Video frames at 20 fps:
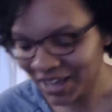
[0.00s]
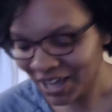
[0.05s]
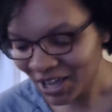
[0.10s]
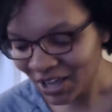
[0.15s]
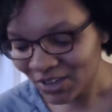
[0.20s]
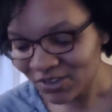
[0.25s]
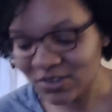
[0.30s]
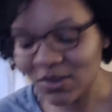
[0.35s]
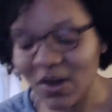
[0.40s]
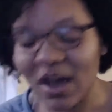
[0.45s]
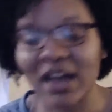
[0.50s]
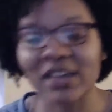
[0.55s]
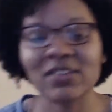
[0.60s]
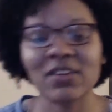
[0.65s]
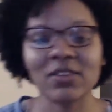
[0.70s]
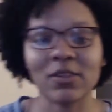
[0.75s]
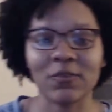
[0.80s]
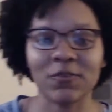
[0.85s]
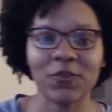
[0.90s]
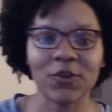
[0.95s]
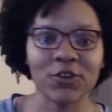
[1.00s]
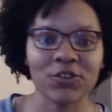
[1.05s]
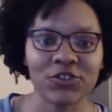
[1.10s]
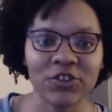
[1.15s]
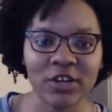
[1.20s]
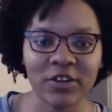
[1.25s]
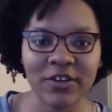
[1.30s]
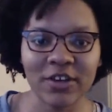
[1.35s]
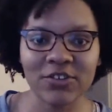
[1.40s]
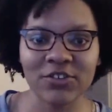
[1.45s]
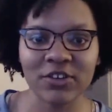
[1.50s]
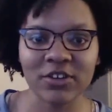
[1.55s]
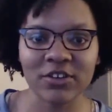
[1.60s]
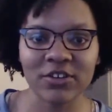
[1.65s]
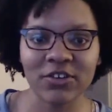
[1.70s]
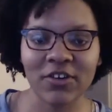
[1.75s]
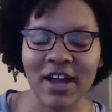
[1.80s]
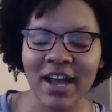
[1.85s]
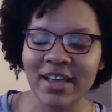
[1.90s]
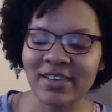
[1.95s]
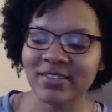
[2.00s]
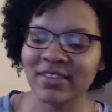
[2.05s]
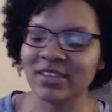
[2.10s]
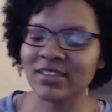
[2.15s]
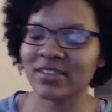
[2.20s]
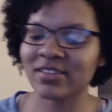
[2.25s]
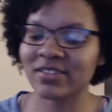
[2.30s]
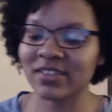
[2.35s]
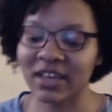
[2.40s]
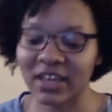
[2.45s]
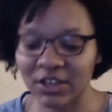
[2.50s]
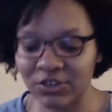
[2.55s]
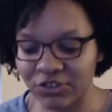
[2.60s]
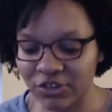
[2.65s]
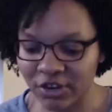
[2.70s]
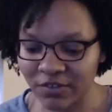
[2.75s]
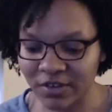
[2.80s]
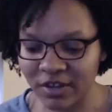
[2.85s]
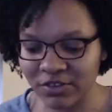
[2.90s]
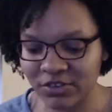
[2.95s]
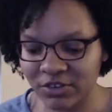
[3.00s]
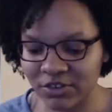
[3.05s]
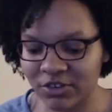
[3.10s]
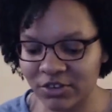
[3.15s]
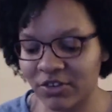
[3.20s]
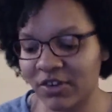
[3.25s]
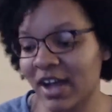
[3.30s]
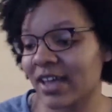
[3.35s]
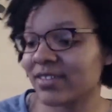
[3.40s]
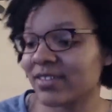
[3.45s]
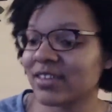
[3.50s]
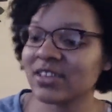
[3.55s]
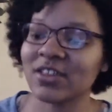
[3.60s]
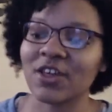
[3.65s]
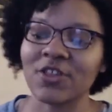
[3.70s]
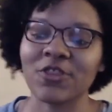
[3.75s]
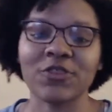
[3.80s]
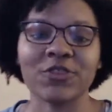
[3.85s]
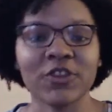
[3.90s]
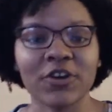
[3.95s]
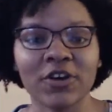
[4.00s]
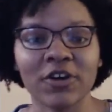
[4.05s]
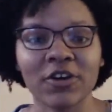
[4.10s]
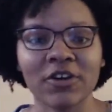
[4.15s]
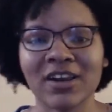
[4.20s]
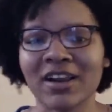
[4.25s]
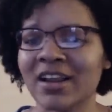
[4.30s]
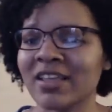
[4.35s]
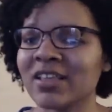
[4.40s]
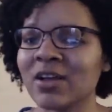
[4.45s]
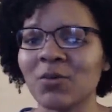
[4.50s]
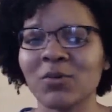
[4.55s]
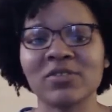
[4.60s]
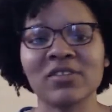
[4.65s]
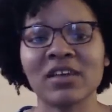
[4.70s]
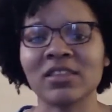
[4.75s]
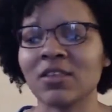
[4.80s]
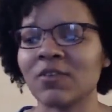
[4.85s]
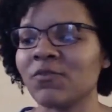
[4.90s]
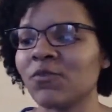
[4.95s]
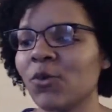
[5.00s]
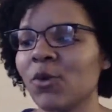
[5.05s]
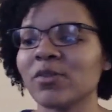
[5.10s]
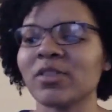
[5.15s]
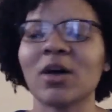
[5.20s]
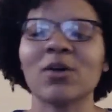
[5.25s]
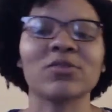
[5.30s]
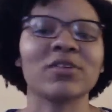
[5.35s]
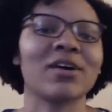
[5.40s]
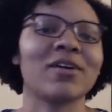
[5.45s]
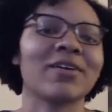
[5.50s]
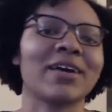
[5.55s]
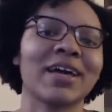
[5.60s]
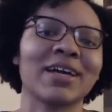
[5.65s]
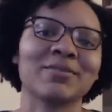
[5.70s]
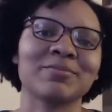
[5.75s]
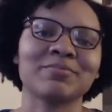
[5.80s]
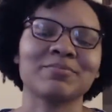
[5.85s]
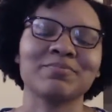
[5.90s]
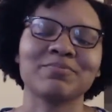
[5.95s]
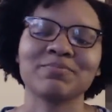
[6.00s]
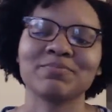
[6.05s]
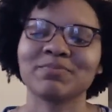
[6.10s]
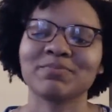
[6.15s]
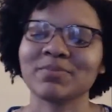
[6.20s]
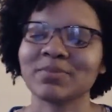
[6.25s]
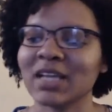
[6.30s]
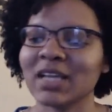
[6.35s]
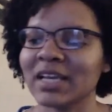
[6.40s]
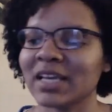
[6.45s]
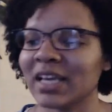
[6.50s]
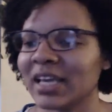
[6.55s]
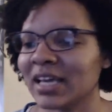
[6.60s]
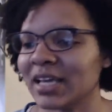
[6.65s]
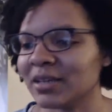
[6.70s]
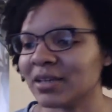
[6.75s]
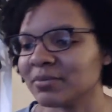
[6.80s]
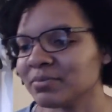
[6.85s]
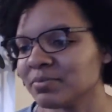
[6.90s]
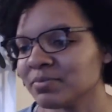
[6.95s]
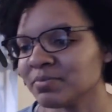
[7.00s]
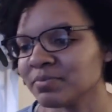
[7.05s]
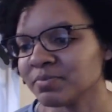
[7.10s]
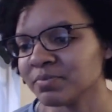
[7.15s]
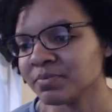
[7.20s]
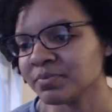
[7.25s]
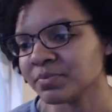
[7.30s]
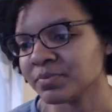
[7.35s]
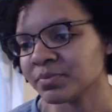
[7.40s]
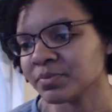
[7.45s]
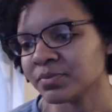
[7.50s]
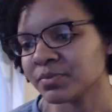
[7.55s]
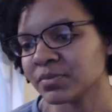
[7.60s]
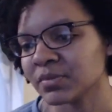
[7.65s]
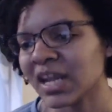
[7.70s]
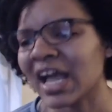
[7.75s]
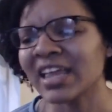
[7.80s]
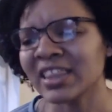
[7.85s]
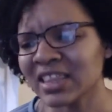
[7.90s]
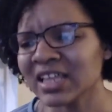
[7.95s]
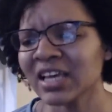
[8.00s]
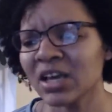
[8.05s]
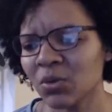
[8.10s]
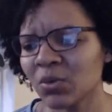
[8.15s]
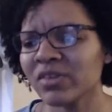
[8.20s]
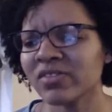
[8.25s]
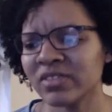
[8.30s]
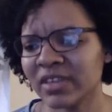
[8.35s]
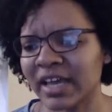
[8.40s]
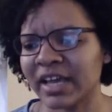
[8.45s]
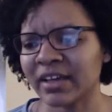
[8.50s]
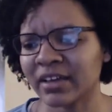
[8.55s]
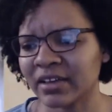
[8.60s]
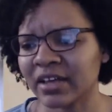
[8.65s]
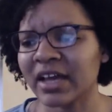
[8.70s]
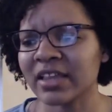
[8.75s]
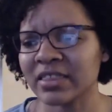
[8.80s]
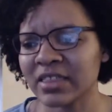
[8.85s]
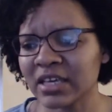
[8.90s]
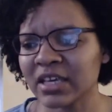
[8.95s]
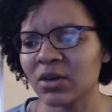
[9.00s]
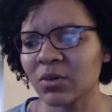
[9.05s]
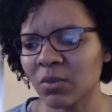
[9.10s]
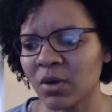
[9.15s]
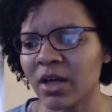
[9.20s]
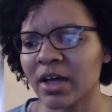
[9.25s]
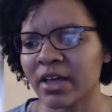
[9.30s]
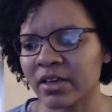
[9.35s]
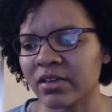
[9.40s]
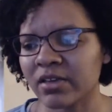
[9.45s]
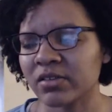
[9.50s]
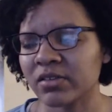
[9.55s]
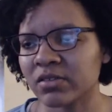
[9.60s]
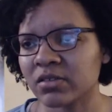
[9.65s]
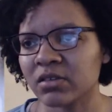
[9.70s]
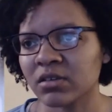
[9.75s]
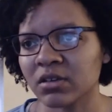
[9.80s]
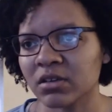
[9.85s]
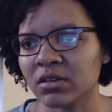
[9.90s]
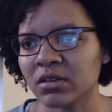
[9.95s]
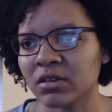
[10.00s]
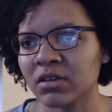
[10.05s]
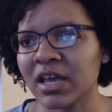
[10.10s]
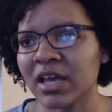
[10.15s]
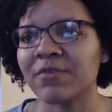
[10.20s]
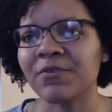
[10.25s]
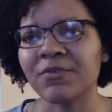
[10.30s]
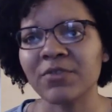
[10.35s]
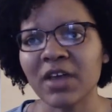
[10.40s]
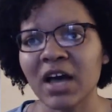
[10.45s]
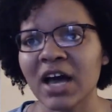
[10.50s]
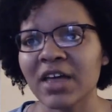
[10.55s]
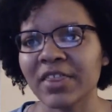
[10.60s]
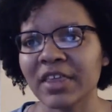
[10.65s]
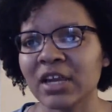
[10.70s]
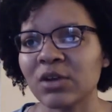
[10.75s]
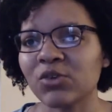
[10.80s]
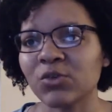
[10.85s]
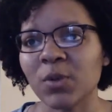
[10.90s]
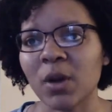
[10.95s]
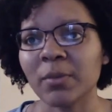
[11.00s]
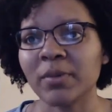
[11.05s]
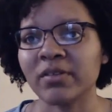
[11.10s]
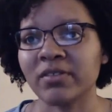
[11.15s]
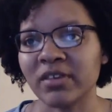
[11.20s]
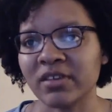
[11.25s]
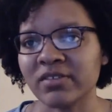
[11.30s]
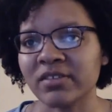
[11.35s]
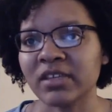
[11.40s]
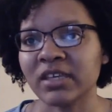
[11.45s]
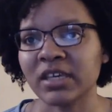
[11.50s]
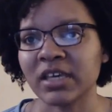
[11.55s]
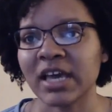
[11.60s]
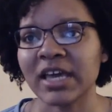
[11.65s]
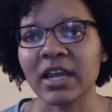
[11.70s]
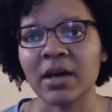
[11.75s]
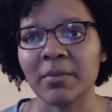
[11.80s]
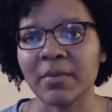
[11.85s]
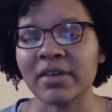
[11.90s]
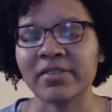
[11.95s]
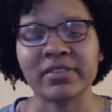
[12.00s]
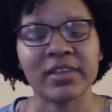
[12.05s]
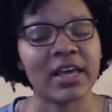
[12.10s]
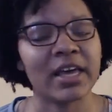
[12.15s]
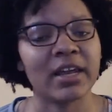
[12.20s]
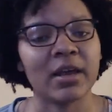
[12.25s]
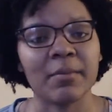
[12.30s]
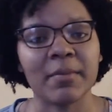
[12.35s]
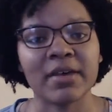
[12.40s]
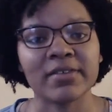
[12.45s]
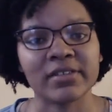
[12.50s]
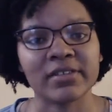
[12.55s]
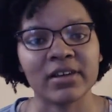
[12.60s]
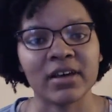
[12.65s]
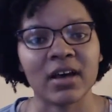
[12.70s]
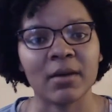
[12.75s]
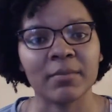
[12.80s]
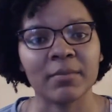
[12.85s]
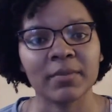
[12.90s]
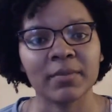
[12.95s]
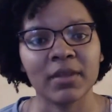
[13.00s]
So I saw the first generation of Degrassi, the second generation of Degrassi, the third, and I think once I hit the fourth, I was like, okay, I can't. I think it was Nick. I think it was. If not, then it was probably Disney, and I'm messing up.